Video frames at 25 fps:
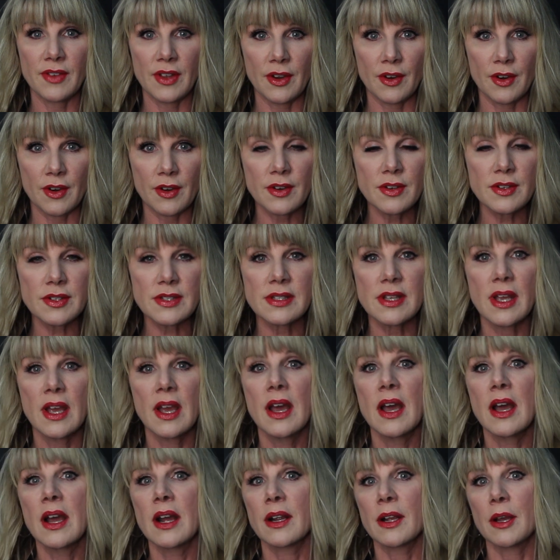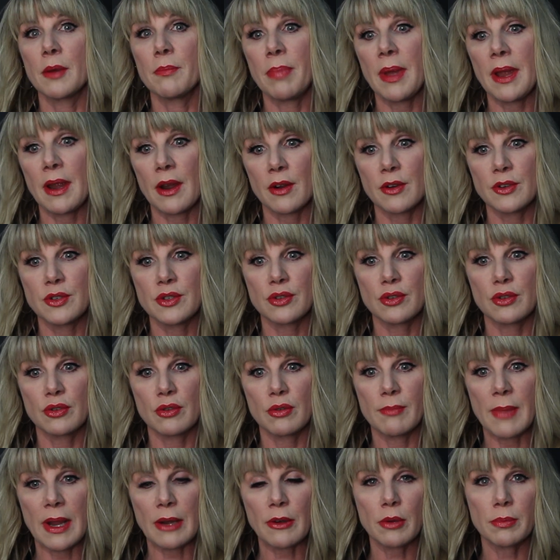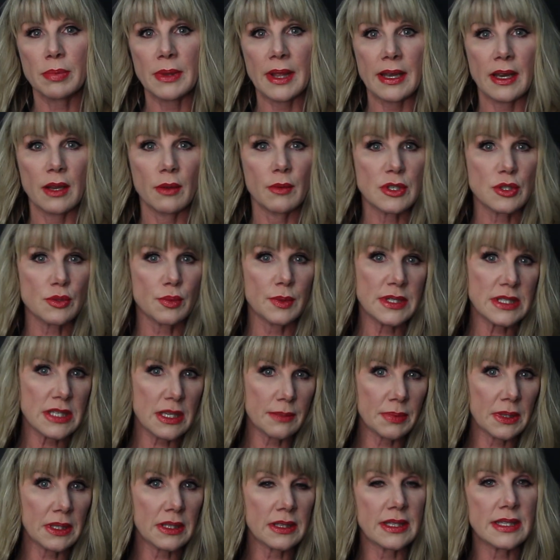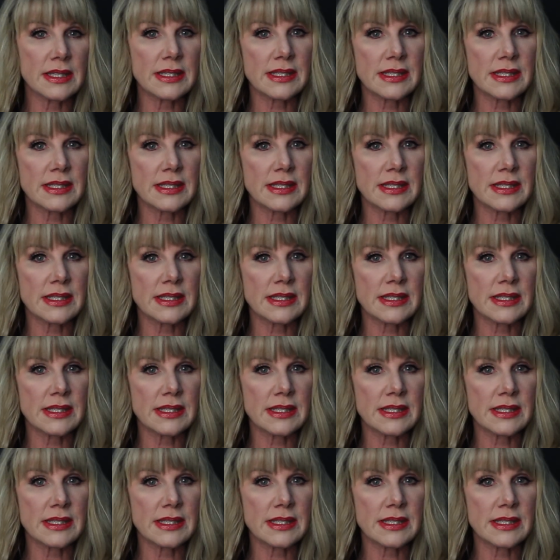years, compared to microblading, which we typically